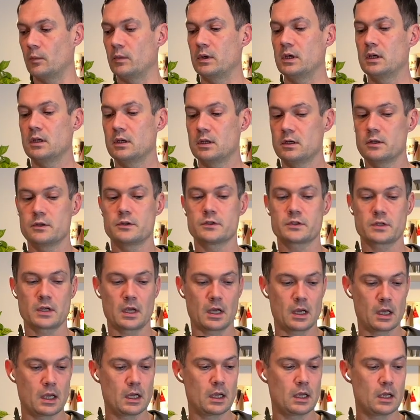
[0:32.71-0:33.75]
It is
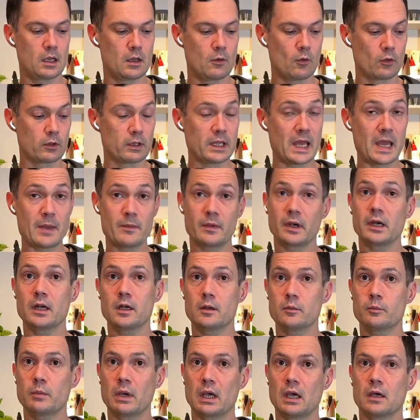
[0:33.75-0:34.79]
a
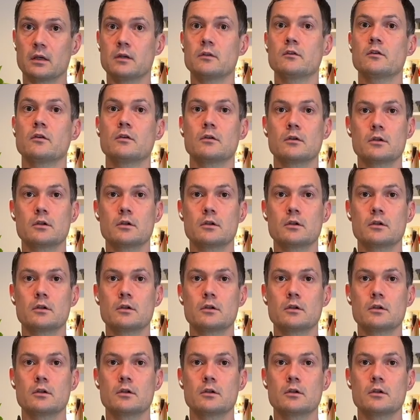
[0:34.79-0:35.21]
laminated pant